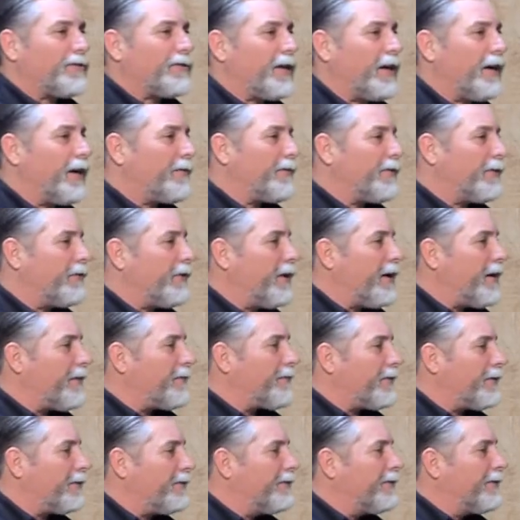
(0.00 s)
was tough and
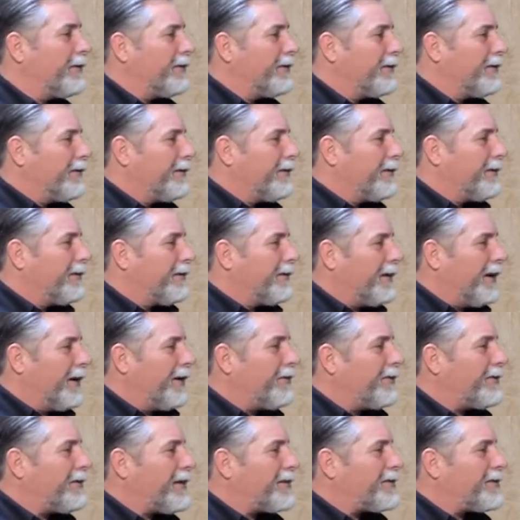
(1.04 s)
rough, and you
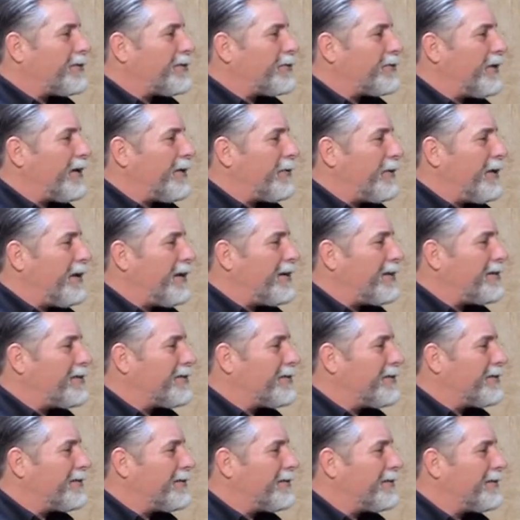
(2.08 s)
know, and that's just the way it
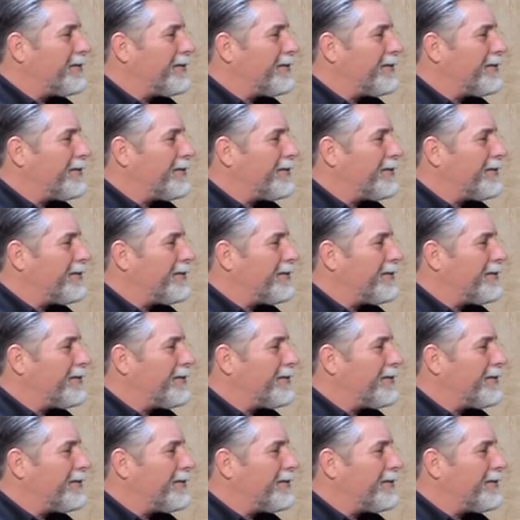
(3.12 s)
was.